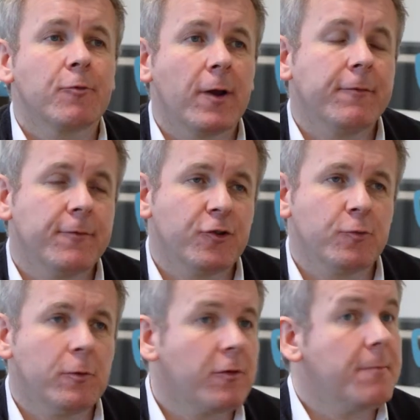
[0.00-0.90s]
great
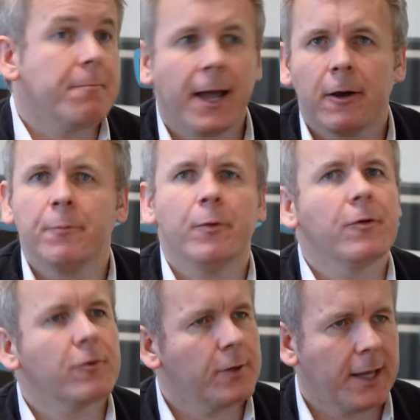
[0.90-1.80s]
visuals in
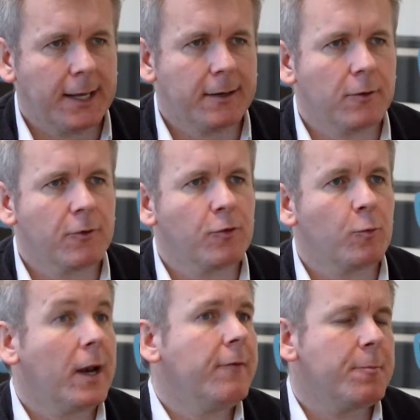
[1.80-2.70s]
PowerPoint or Keynote or
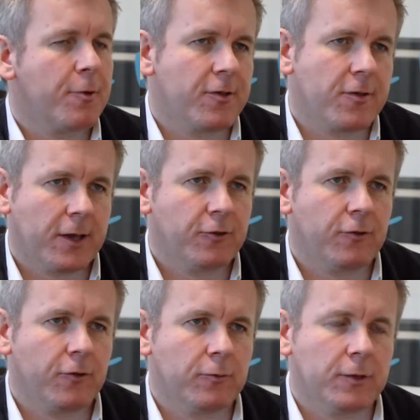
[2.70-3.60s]
whatever
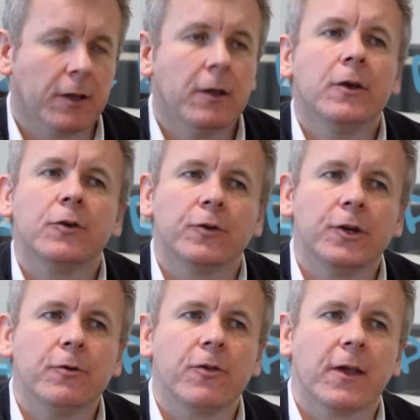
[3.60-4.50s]
presentation tool you're
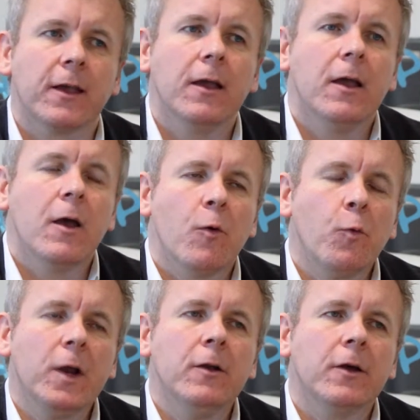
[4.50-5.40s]
using,
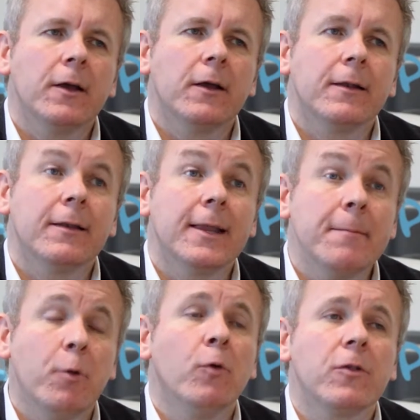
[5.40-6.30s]
we look at the
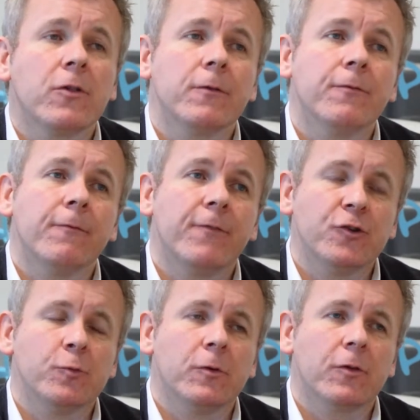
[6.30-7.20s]
importance of
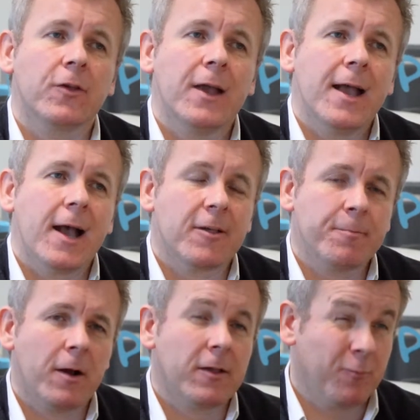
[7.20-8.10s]
visuals as
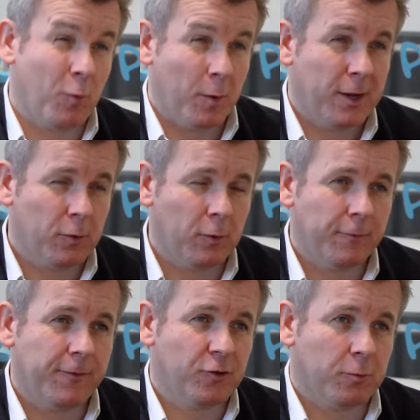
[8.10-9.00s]
part of what we
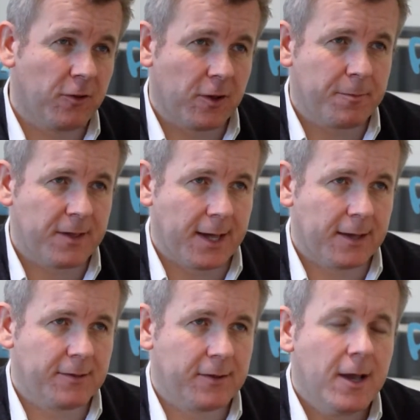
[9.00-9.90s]
call visual
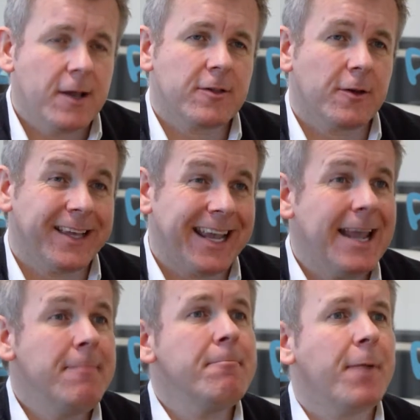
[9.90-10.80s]
subtext. So
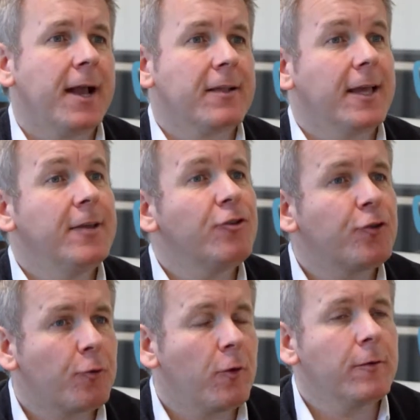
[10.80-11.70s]
the impact a
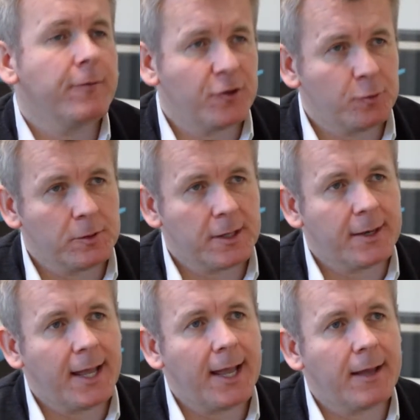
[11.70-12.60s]
strong visual
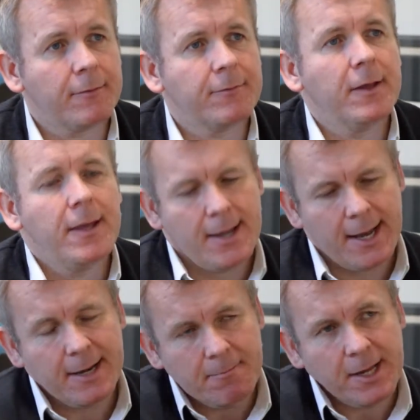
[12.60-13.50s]
can have.
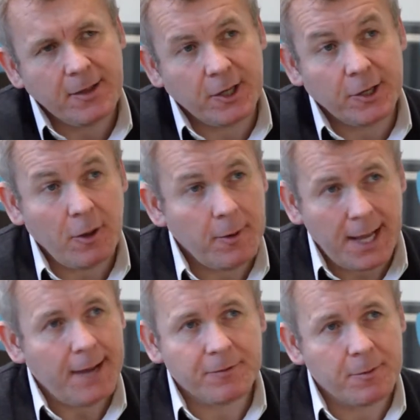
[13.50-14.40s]
And it means that you don't
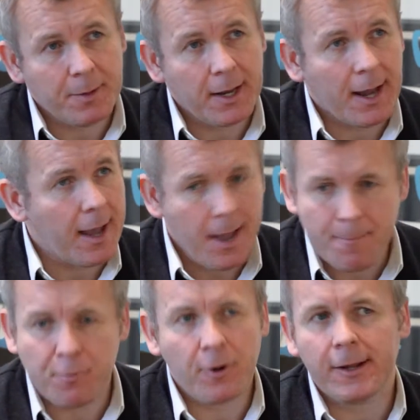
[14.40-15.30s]
have to be a
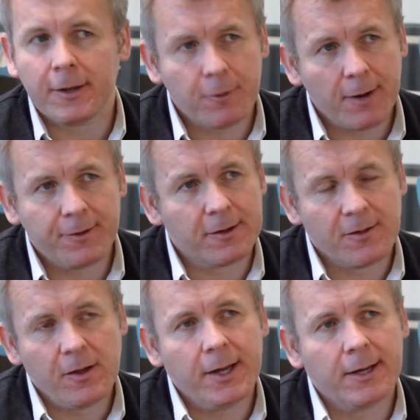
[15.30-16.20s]
brilliant graphic
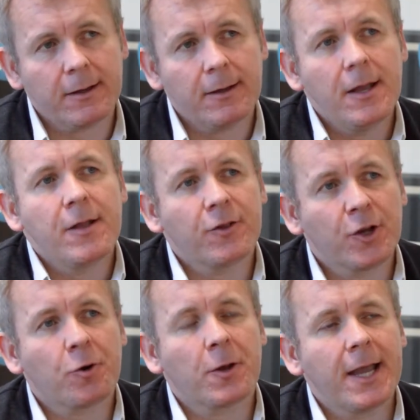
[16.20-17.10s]
designer to
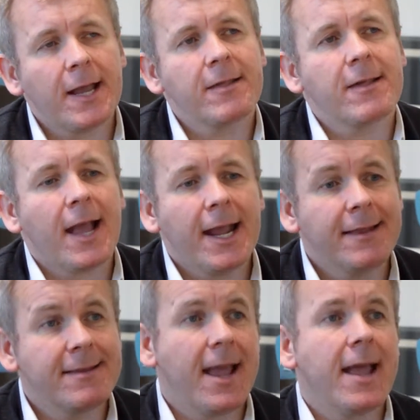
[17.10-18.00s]
create a
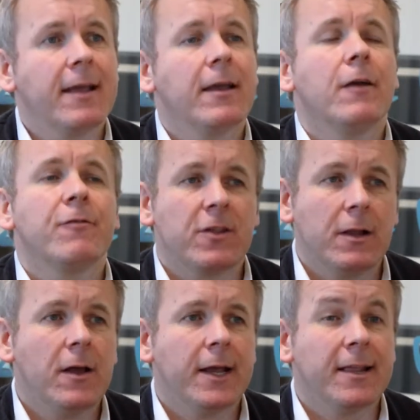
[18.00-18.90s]
deck of
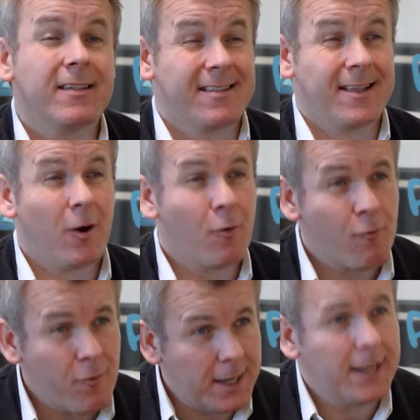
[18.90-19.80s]
slides that are
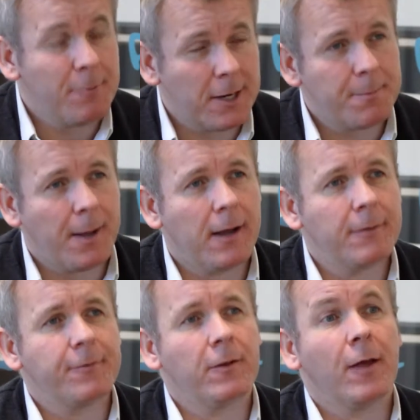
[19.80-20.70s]
really, really
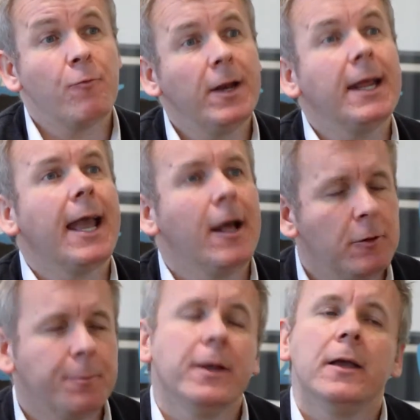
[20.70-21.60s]
powerful and really
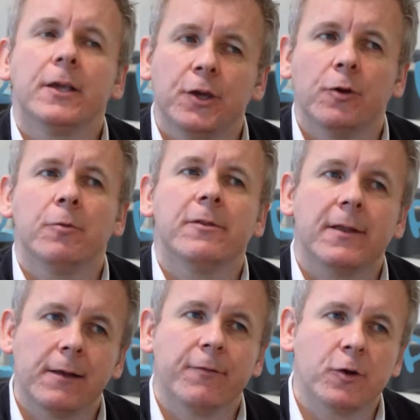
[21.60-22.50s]
help you
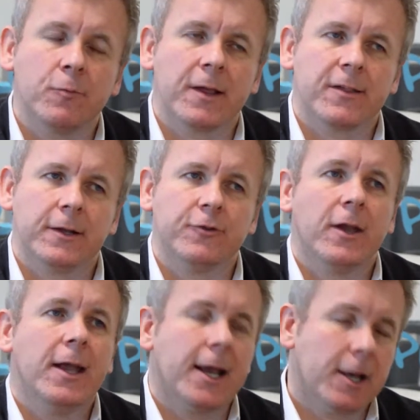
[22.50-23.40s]
deliver your message
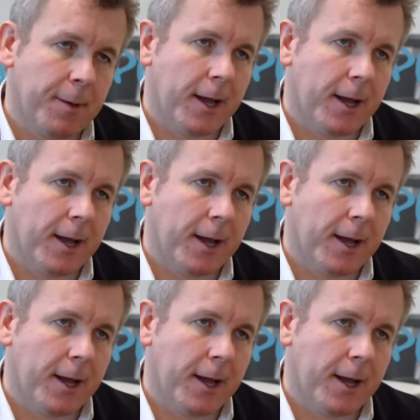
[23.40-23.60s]
in a